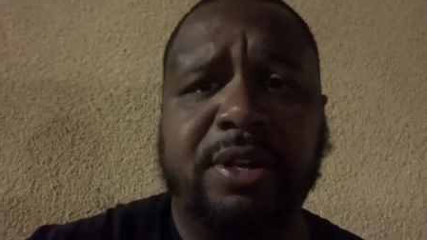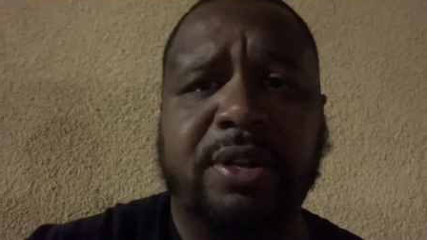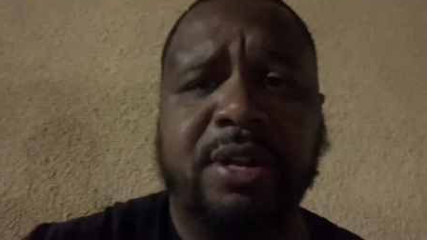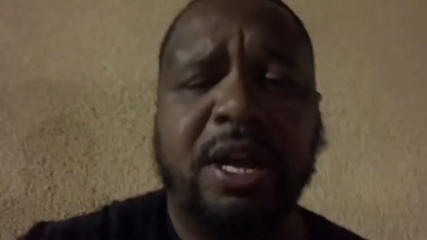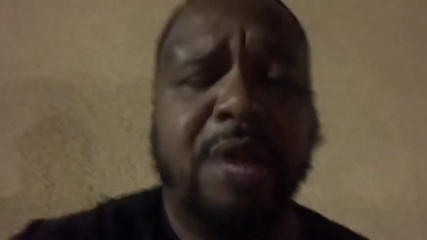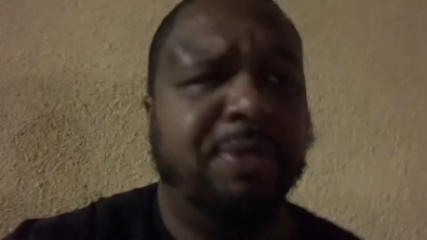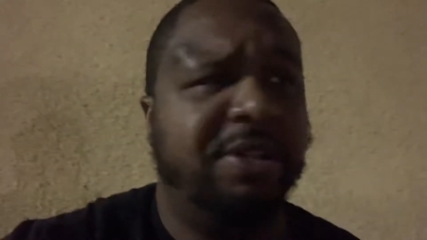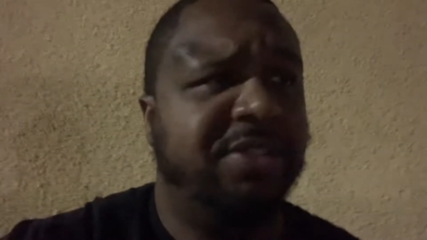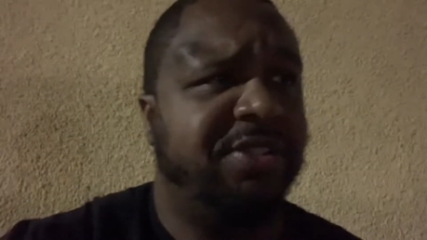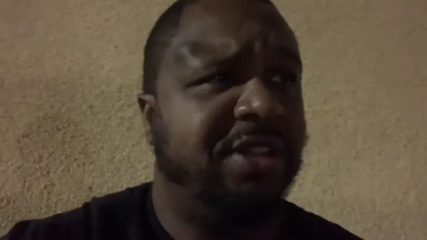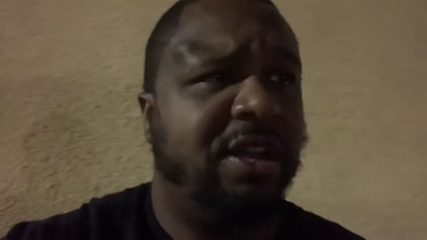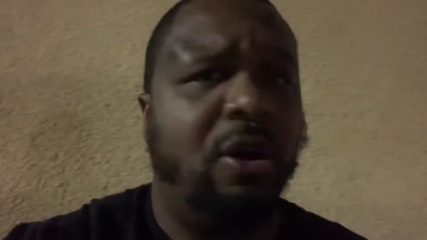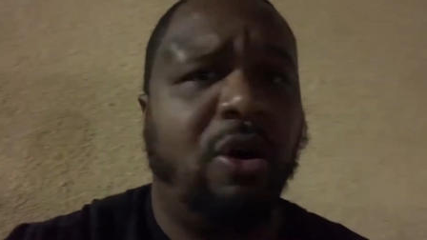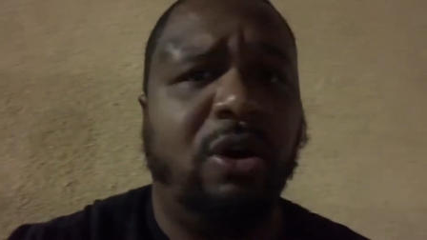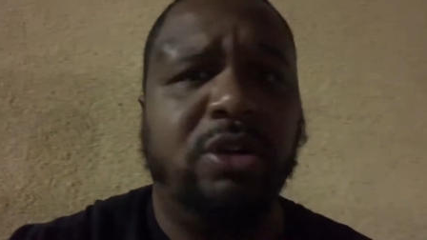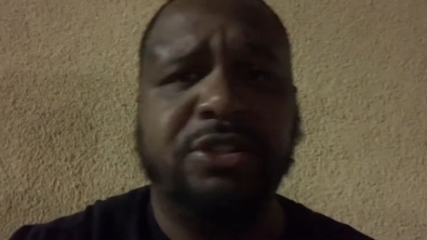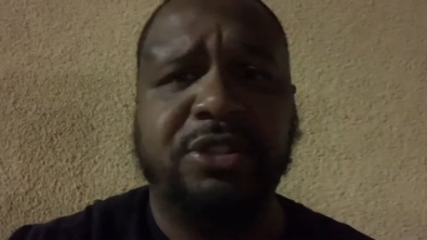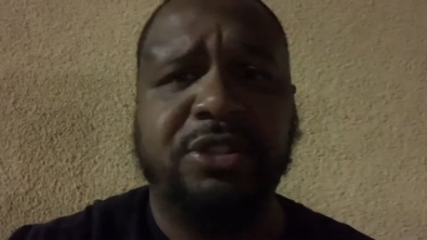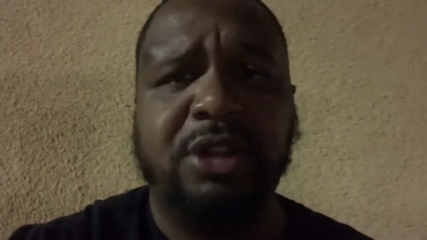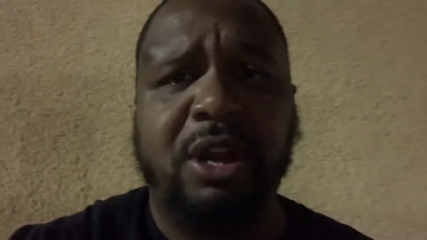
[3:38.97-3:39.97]
Now, I'm not saying
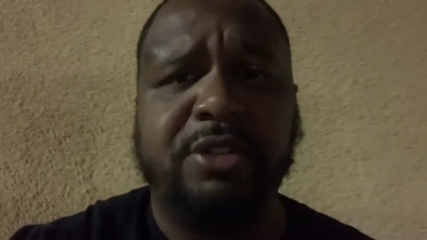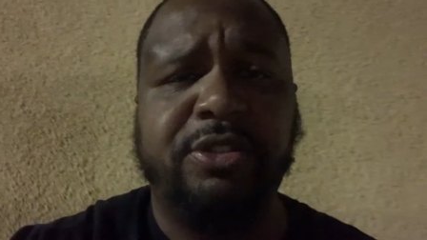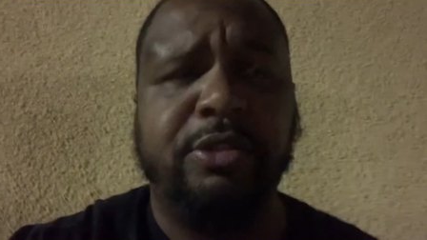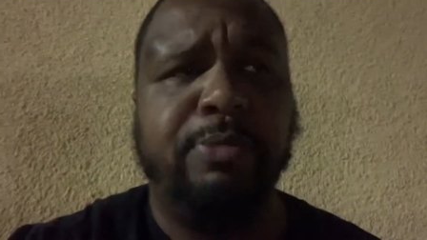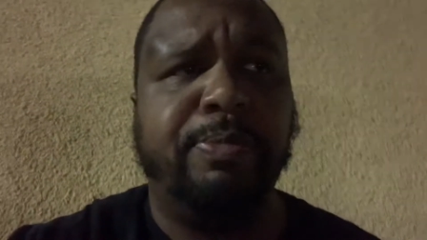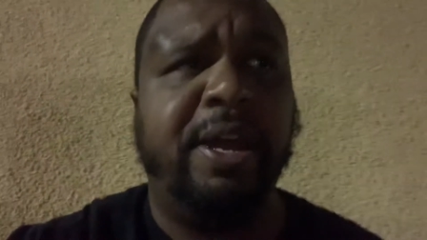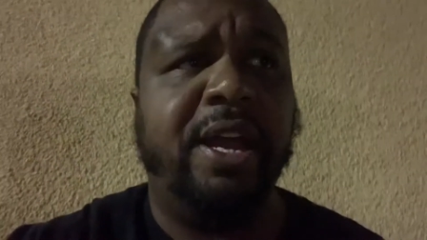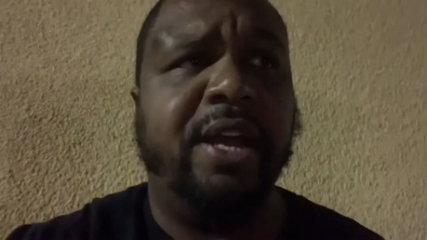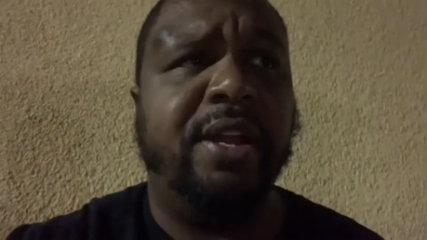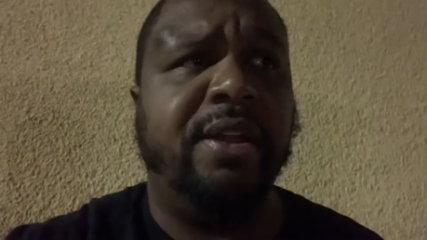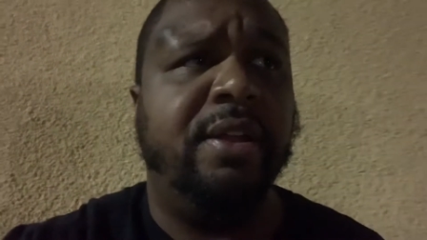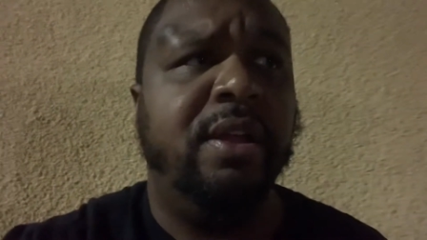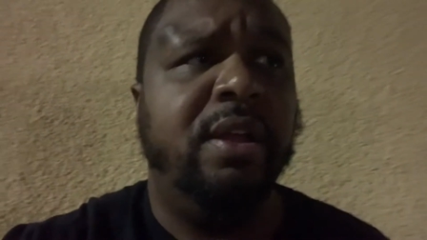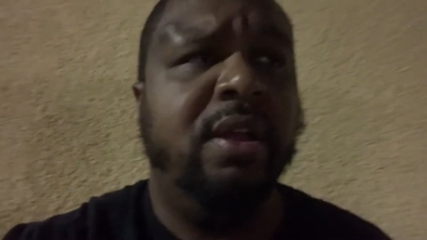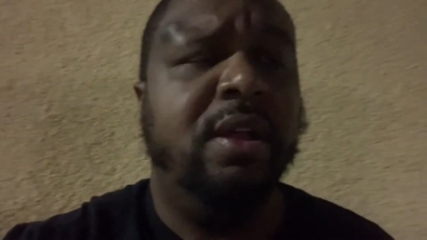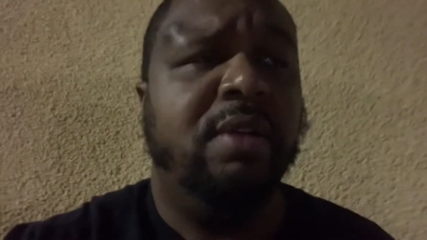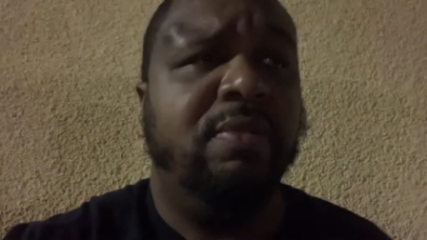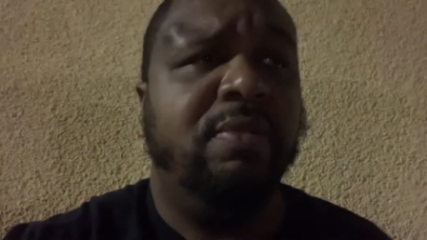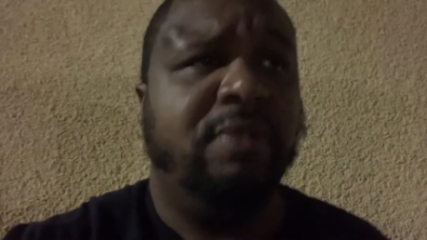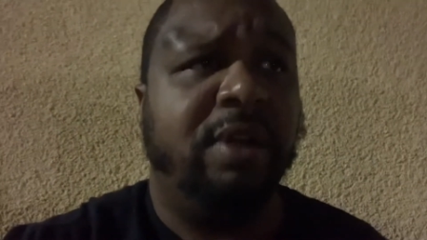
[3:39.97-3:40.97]
all stocks are bad,
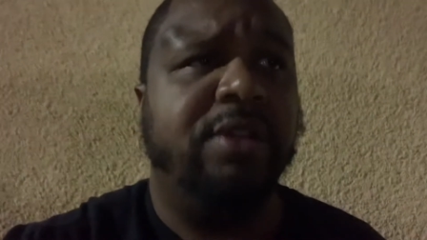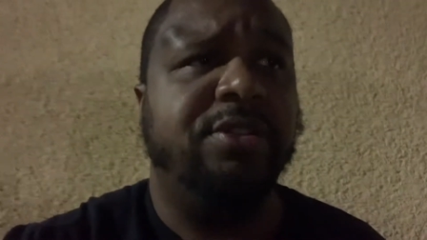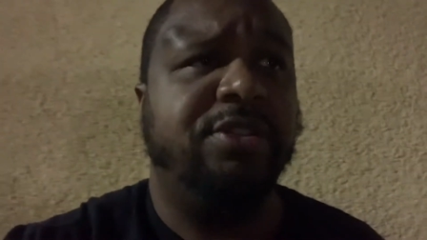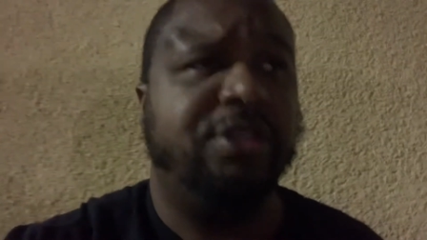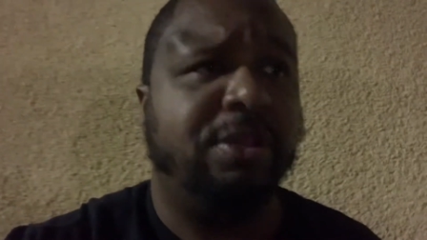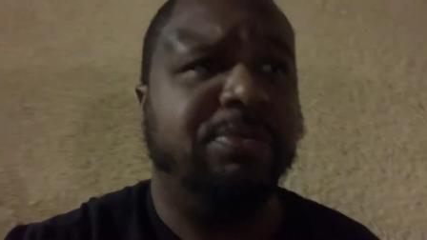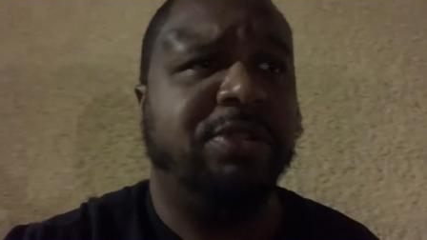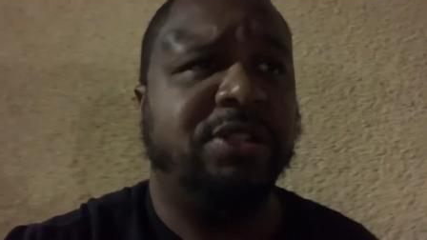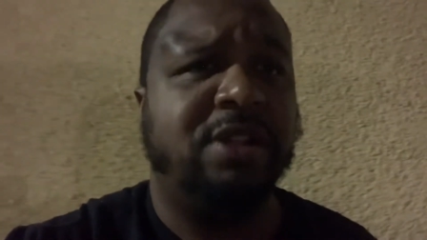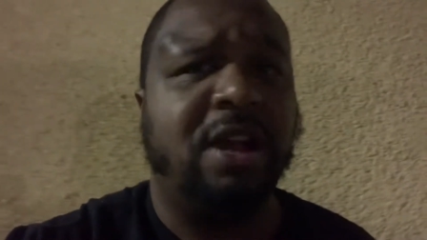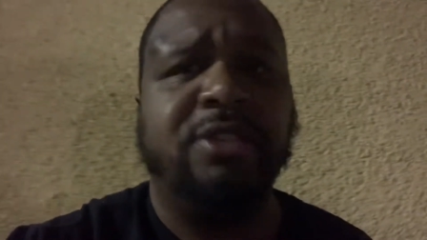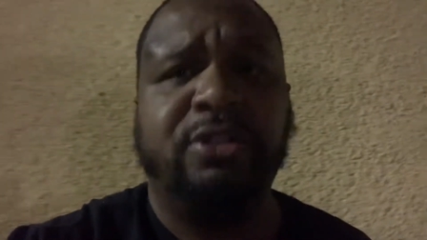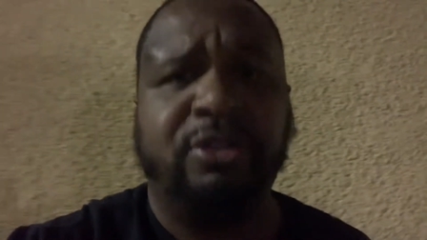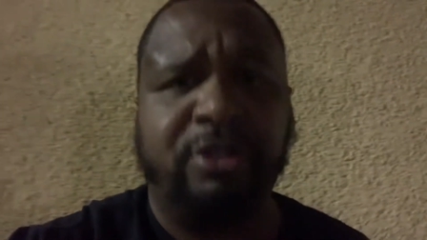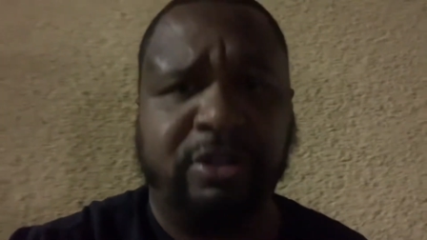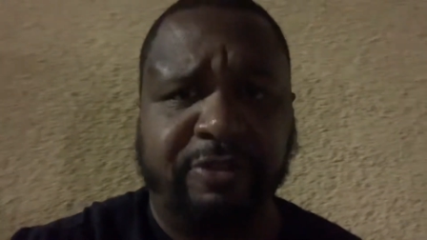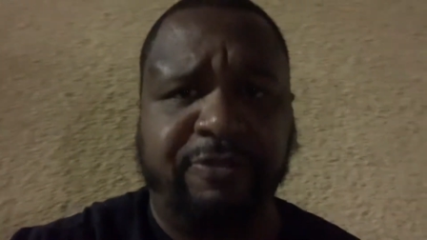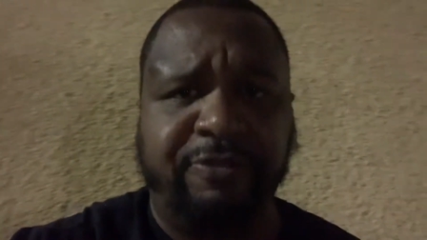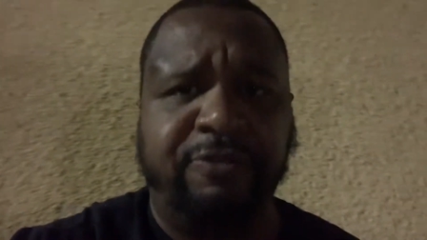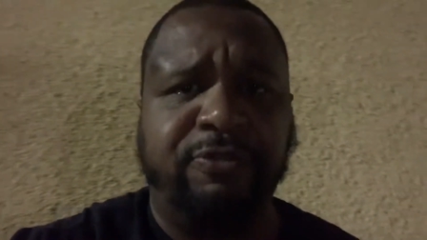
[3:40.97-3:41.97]
right? Because some stocks are
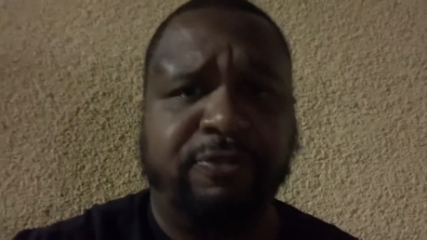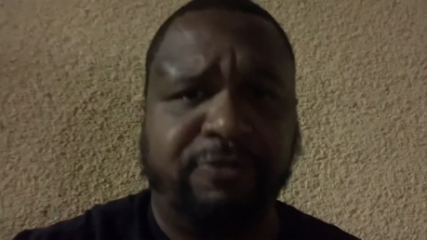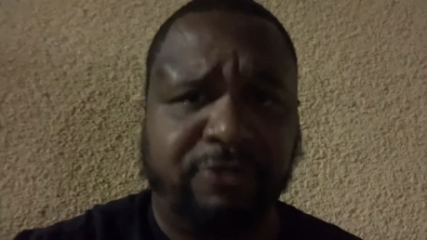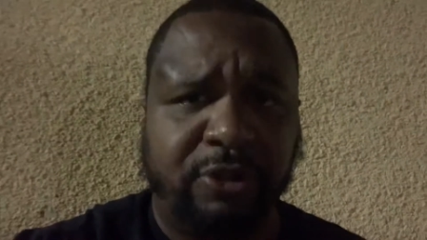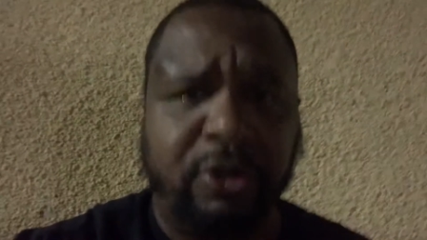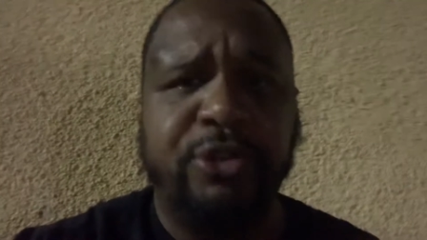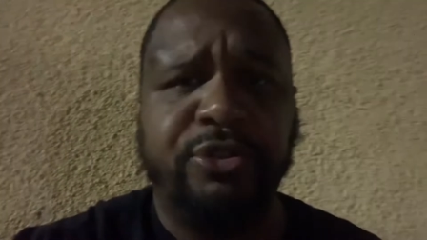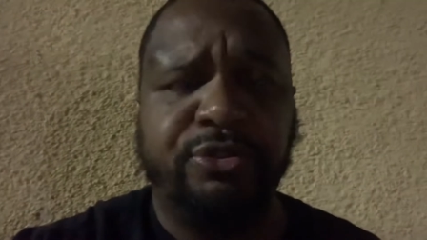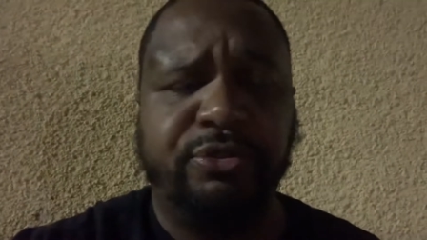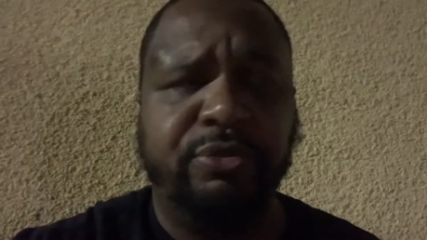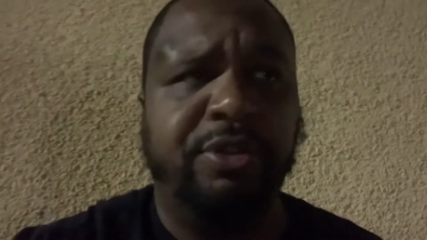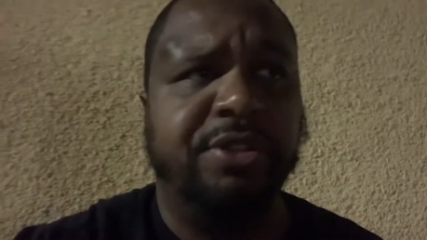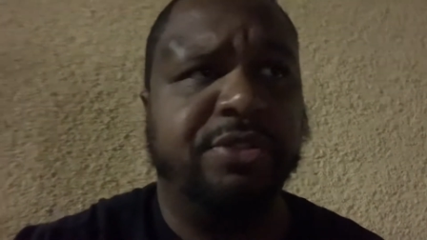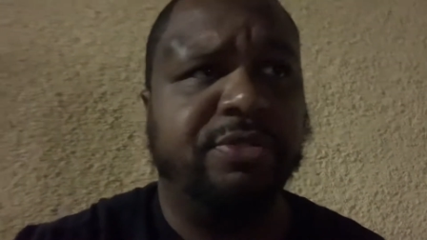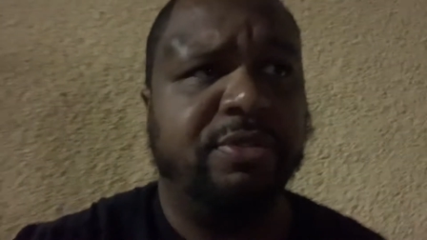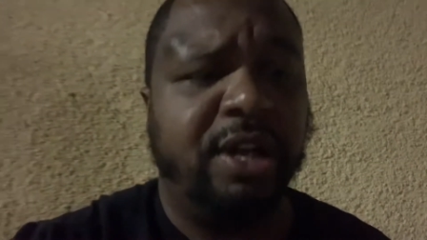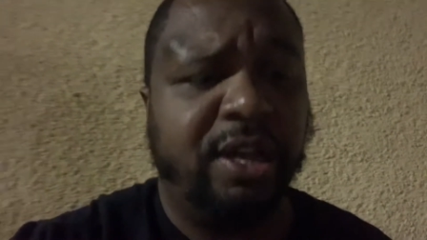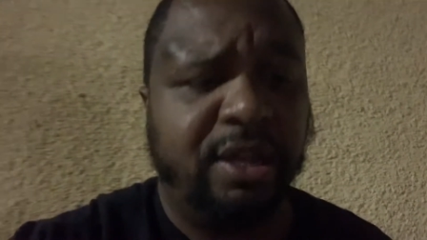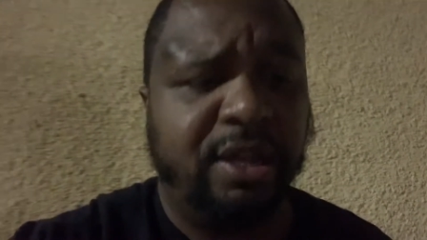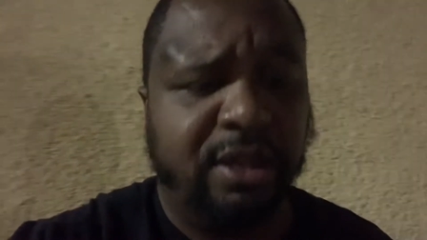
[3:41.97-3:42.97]
going to flourish through this,
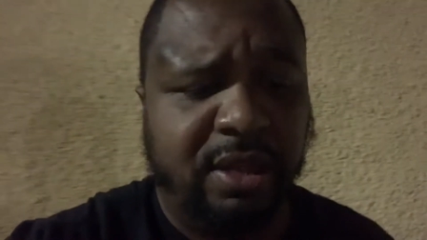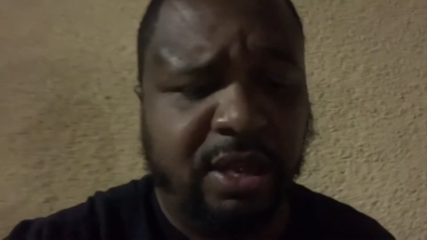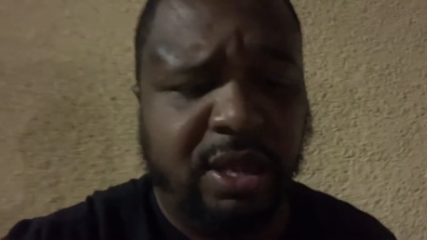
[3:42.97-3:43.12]
right?